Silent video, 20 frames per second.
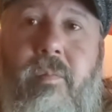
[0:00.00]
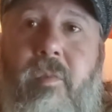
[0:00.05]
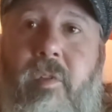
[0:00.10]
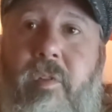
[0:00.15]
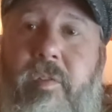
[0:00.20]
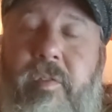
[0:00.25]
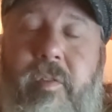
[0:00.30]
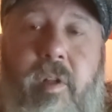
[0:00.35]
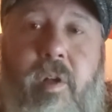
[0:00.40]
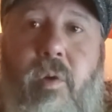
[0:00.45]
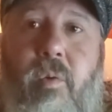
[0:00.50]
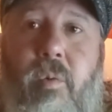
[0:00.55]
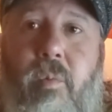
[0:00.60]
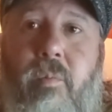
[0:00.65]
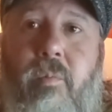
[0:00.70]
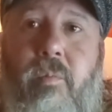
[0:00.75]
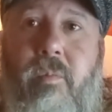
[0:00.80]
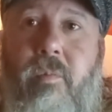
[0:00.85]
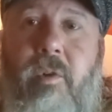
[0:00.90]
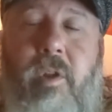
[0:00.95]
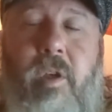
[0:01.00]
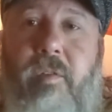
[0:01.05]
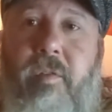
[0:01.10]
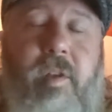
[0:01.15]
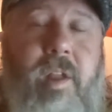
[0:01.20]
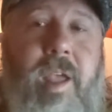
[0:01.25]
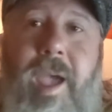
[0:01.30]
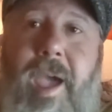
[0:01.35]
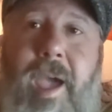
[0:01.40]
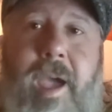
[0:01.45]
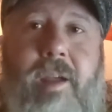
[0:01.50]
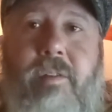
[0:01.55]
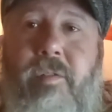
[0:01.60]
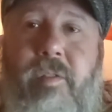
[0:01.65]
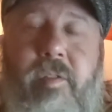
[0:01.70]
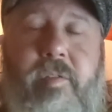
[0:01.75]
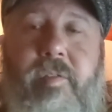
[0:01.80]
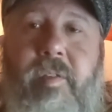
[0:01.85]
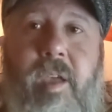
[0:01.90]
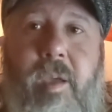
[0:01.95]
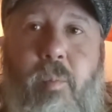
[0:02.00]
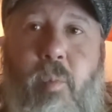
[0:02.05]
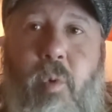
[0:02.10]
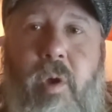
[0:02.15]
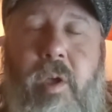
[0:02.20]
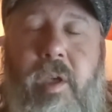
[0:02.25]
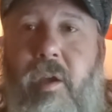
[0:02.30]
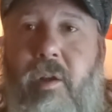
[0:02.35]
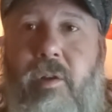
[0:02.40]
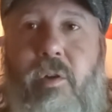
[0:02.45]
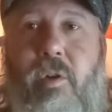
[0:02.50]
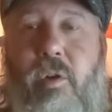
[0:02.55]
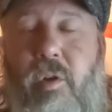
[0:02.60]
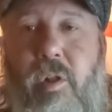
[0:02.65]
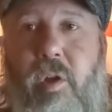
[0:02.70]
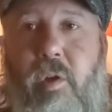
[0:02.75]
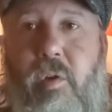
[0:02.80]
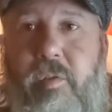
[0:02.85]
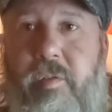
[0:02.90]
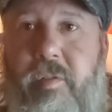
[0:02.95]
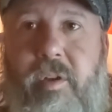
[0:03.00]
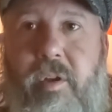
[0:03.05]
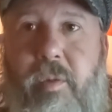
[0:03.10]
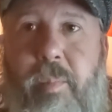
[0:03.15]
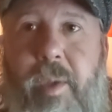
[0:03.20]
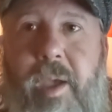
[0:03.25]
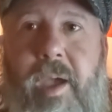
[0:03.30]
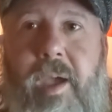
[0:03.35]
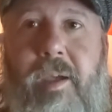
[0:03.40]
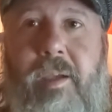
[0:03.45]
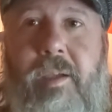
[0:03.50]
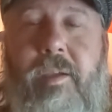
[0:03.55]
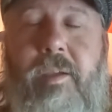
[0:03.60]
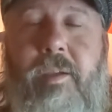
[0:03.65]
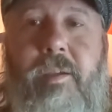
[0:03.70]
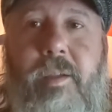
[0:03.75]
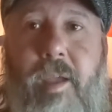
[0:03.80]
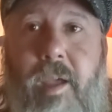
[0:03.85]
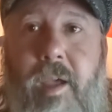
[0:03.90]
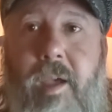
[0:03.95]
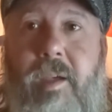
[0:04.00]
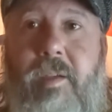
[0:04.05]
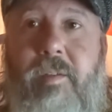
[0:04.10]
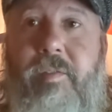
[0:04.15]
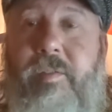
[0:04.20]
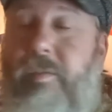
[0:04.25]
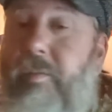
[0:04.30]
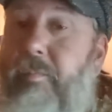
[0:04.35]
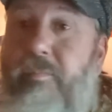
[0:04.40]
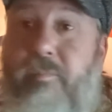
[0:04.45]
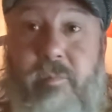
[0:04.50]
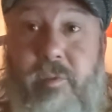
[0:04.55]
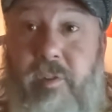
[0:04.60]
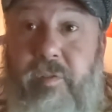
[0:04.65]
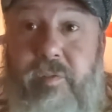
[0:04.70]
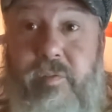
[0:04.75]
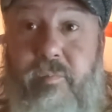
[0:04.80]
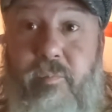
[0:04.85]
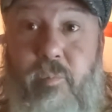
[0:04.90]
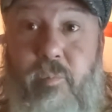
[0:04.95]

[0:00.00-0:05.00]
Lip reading: The snow doesn't act the same way on your clothes and your pack as just